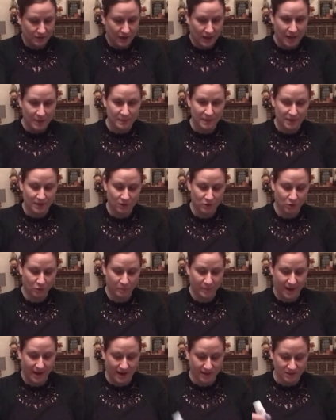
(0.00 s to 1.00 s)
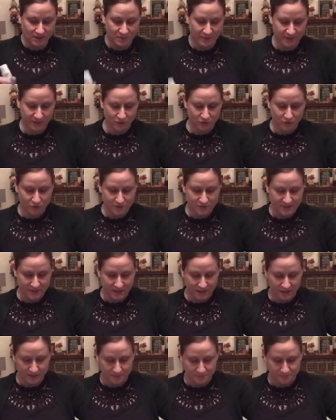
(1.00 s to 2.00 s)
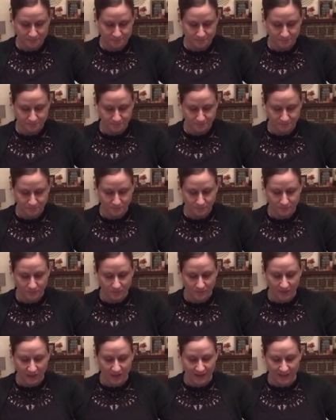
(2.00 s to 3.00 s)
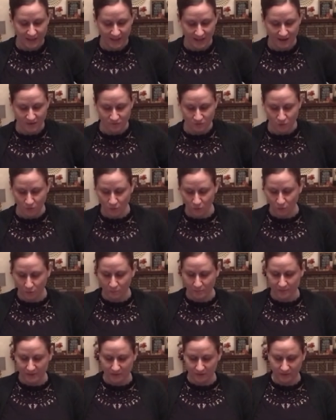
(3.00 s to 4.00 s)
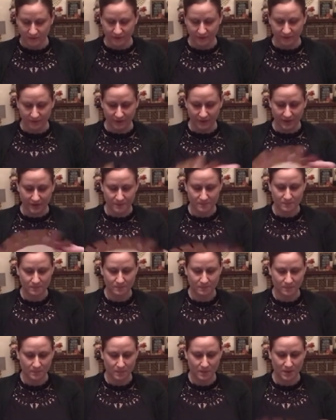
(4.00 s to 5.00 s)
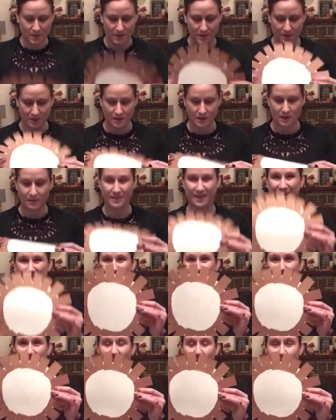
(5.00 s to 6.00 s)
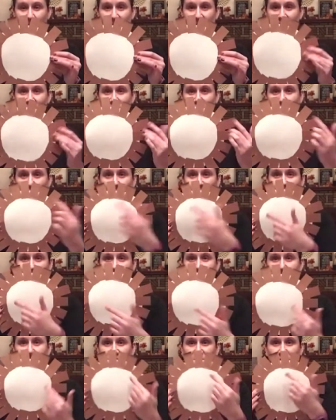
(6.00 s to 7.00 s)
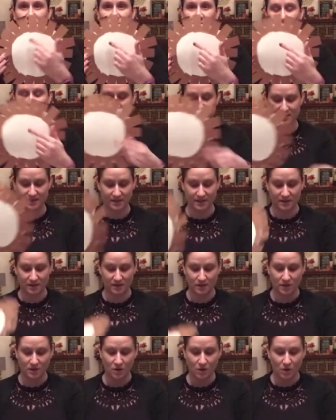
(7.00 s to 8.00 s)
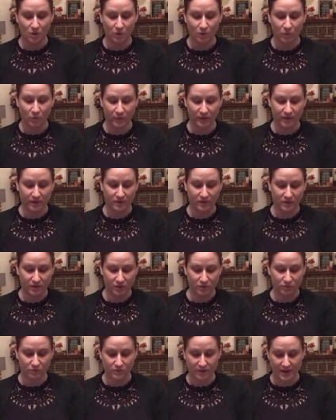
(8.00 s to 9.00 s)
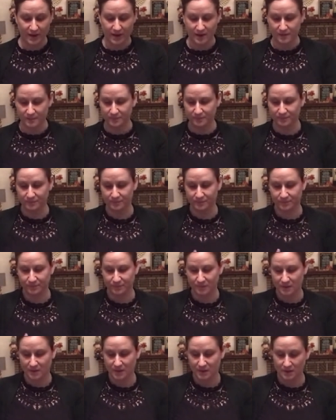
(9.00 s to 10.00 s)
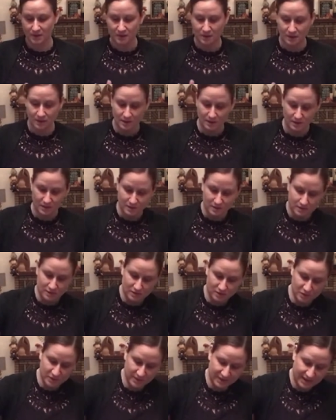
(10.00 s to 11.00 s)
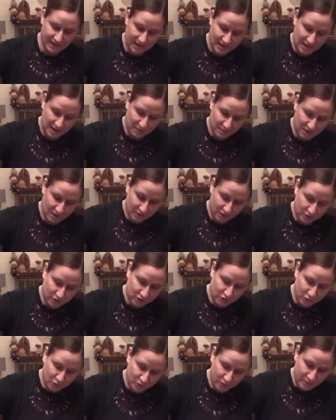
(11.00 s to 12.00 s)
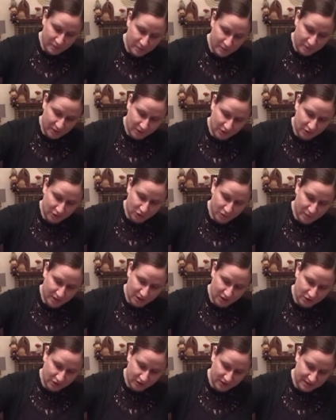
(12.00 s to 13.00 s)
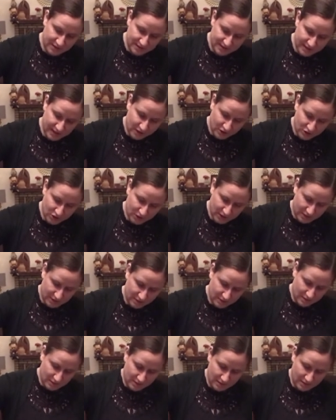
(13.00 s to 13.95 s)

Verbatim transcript: I'm gonna go back to my glue stick and I have the whole middle area that is empty. So we're gonna fill this in with the red. So again, I'm gonna glue, put glue on a good section